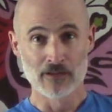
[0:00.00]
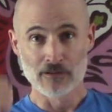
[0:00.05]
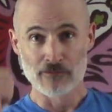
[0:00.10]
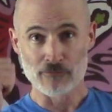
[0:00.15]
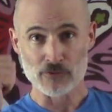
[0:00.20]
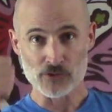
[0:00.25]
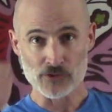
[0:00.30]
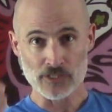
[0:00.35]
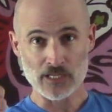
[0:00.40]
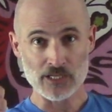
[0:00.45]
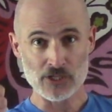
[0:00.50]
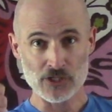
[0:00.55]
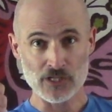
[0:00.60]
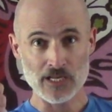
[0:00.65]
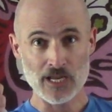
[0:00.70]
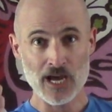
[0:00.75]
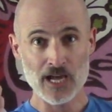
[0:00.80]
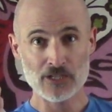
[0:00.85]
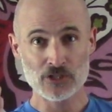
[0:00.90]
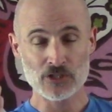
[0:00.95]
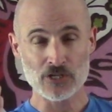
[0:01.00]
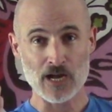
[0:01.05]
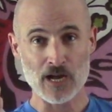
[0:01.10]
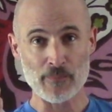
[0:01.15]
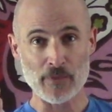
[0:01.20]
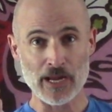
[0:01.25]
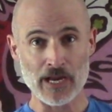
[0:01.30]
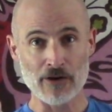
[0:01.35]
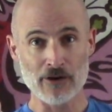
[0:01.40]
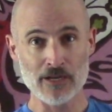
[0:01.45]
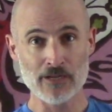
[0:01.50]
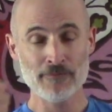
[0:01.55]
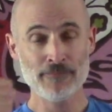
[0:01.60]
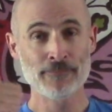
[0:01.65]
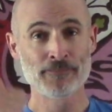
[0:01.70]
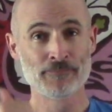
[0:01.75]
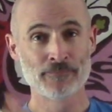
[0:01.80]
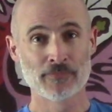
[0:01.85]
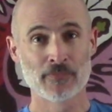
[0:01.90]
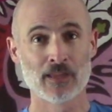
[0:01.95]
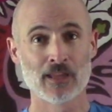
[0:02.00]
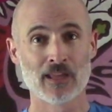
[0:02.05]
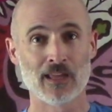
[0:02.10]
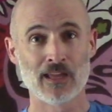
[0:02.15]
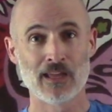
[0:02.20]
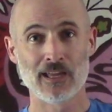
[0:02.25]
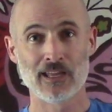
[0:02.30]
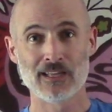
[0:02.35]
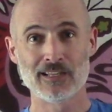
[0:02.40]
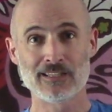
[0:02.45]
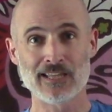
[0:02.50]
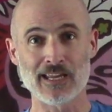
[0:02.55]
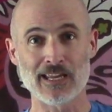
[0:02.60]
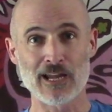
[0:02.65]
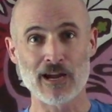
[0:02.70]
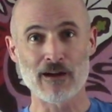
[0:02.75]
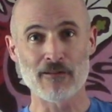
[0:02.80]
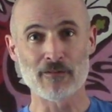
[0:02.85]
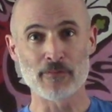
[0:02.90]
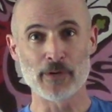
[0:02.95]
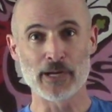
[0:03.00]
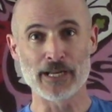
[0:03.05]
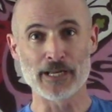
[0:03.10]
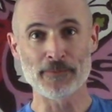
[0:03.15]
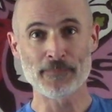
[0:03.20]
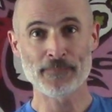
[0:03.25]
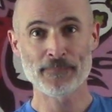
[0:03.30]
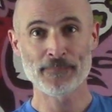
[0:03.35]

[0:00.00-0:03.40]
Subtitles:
For Stingy Dutch, I'm Aaron. Take care, everybody.